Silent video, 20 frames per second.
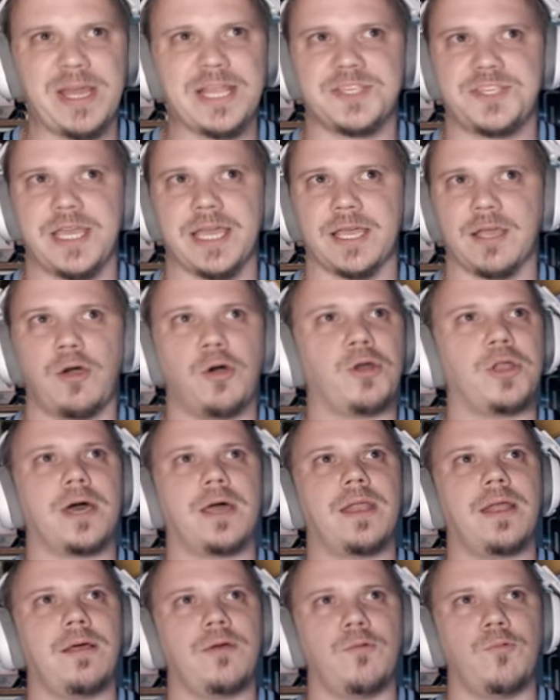a second. Hold
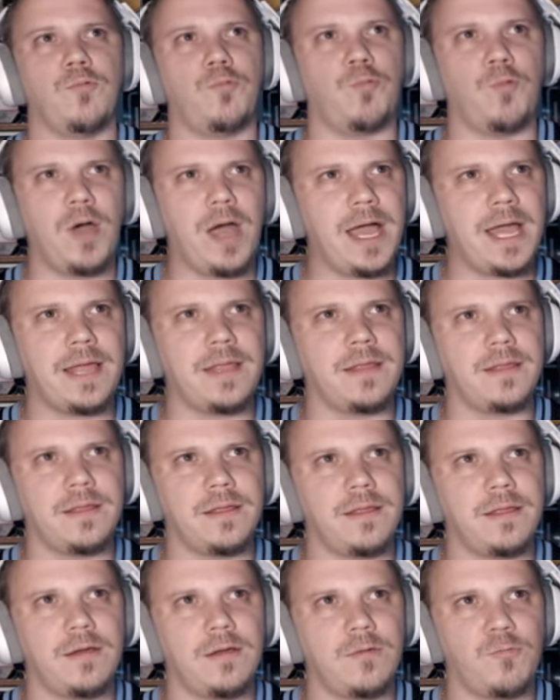on. What?
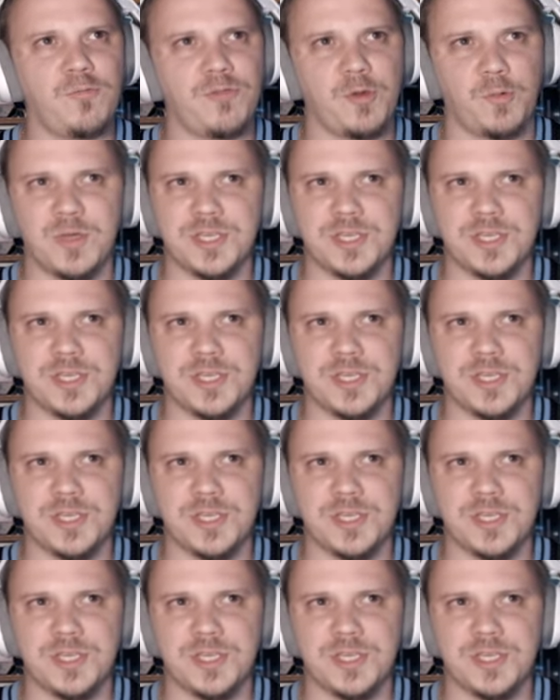The